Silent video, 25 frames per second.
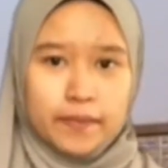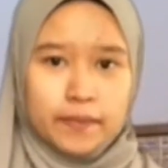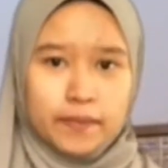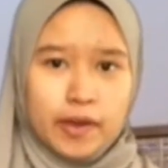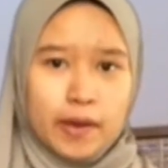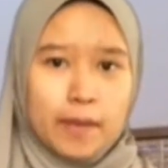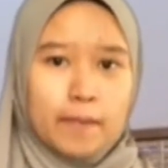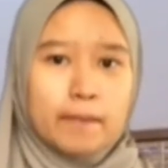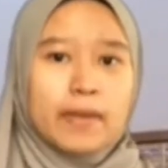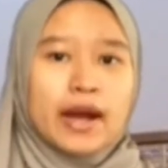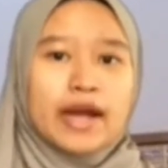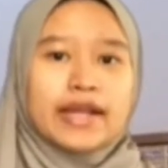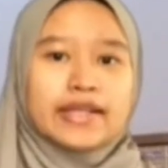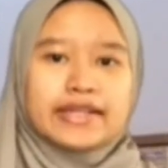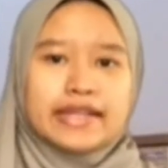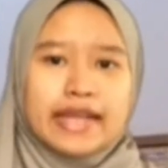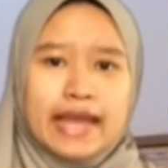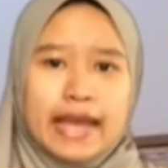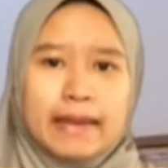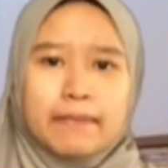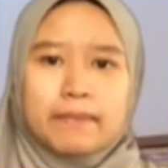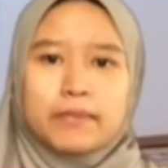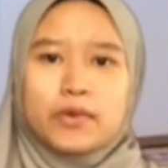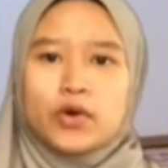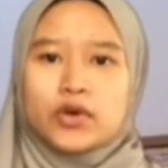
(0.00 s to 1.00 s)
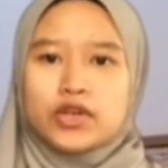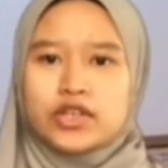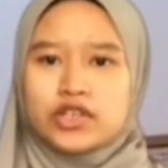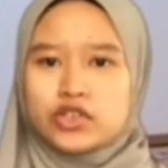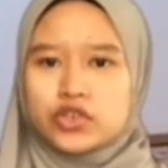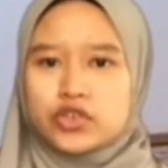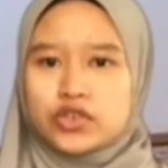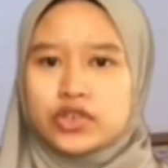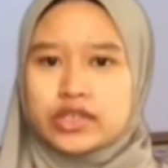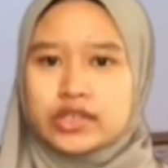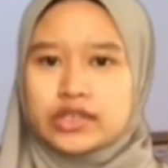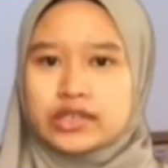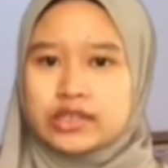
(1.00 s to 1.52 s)
but they more
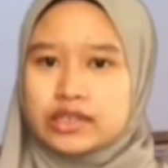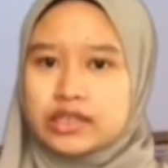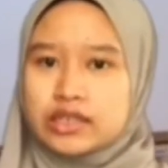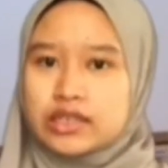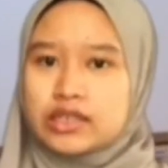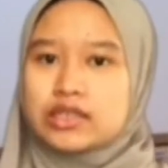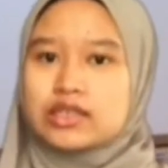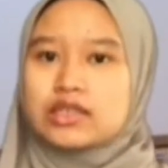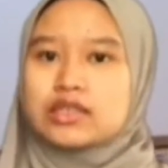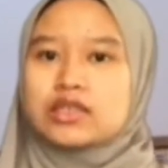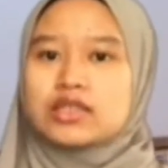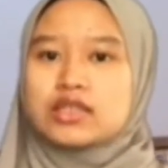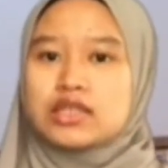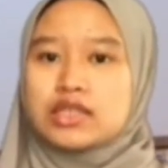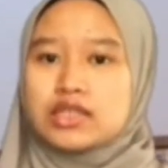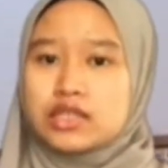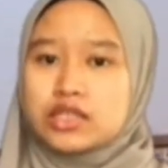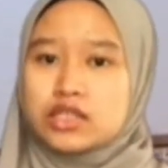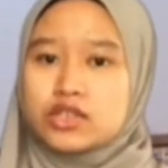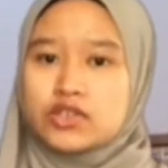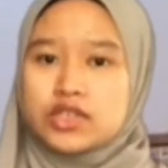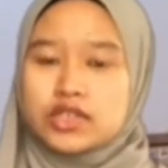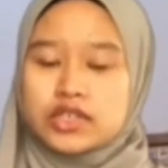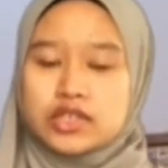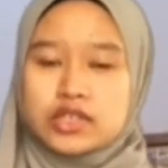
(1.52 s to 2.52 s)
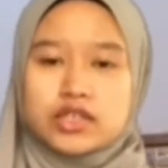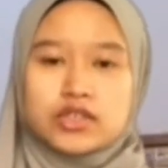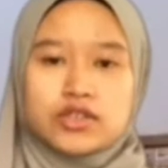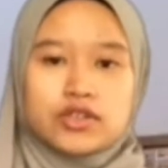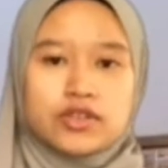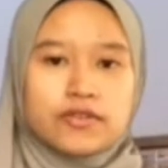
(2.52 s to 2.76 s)
interested to the